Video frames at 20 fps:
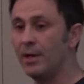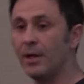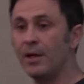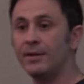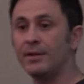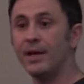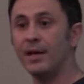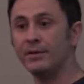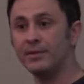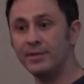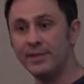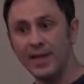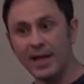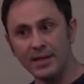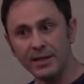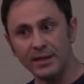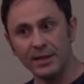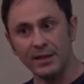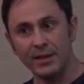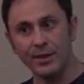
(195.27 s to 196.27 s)
Now,
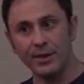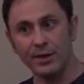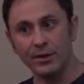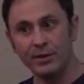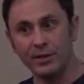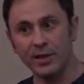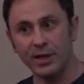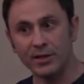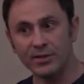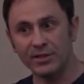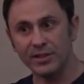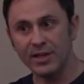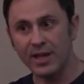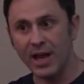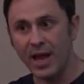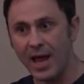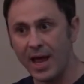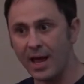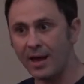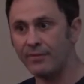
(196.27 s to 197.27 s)
technically, there doesn't
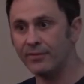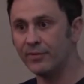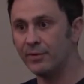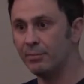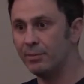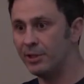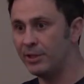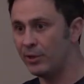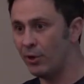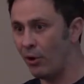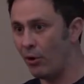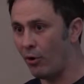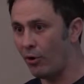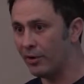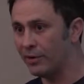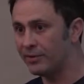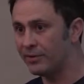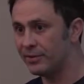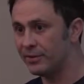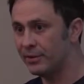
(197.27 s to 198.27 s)
have to be
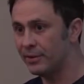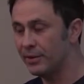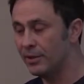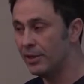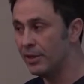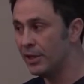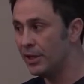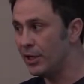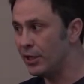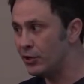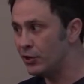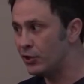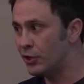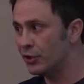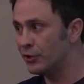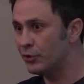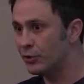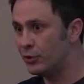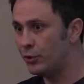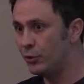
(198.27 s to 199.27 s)
noise. It's
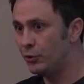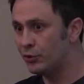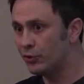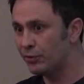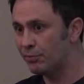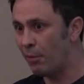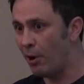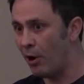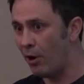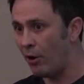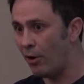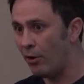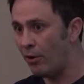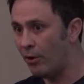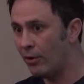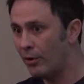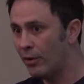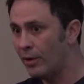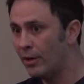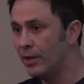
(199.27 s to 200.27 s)
just too small.
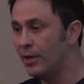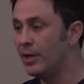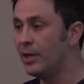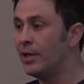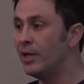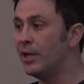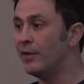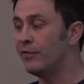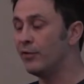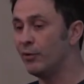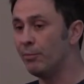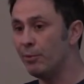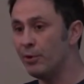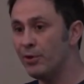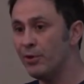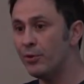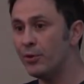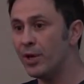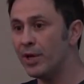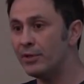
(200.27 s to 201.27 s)
If you're
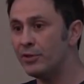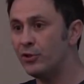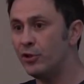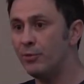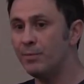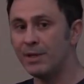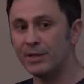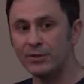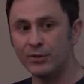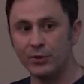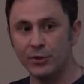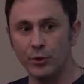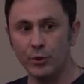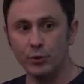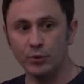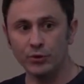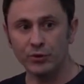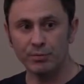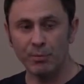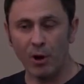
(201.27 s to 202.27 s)
breathing through that tube that's too
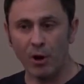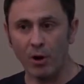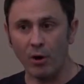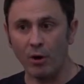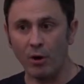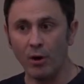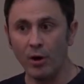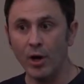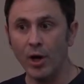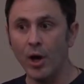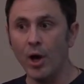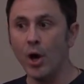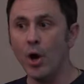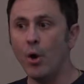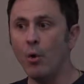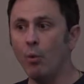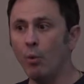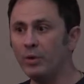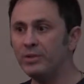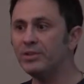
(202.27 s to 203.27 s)
small,
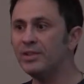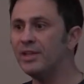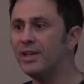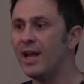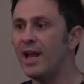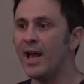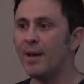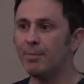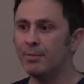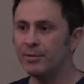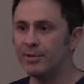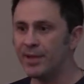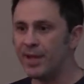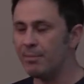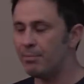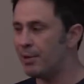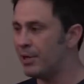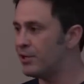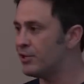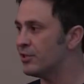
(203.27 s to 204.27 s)
what's going to happen to
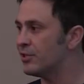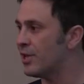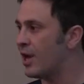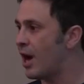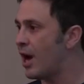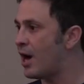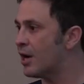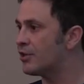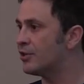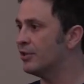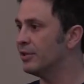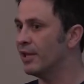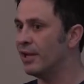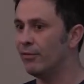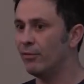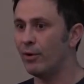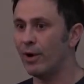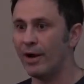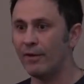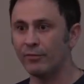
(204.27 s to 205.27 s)
that patient's oxygen
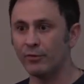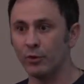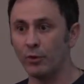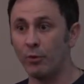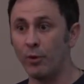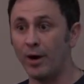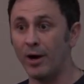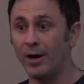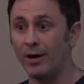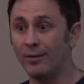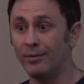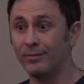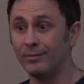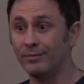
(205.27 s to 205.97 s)
level after a while?